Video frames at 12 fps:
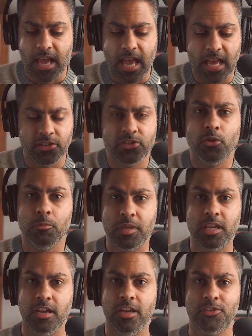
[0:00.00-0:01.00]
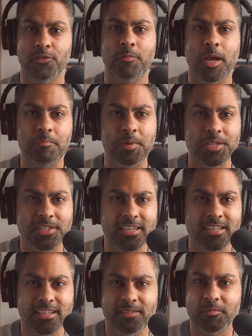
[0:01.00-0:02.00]
And so because of my
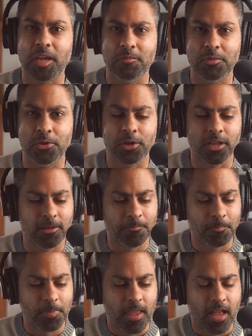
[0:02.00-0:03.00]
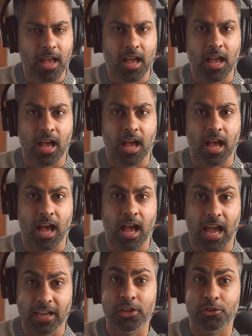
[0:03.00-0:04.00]
business and my community,
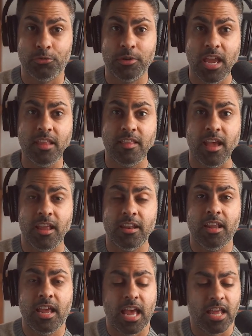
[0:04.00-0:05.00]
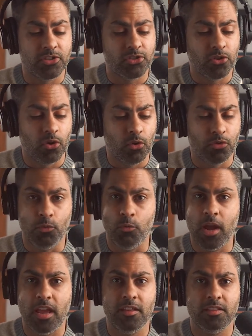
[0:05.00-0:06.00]
I could create that. And so the
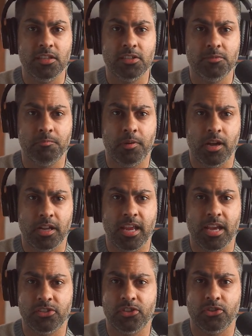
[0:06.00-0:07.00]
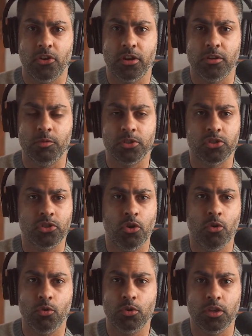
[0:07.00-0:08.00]
way that this podcast started was
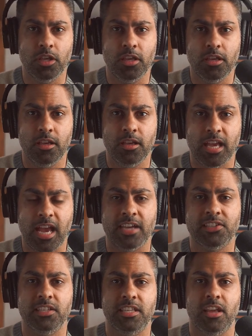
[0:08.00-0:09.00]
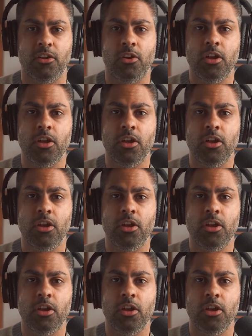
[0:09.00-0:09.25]
totally accidental.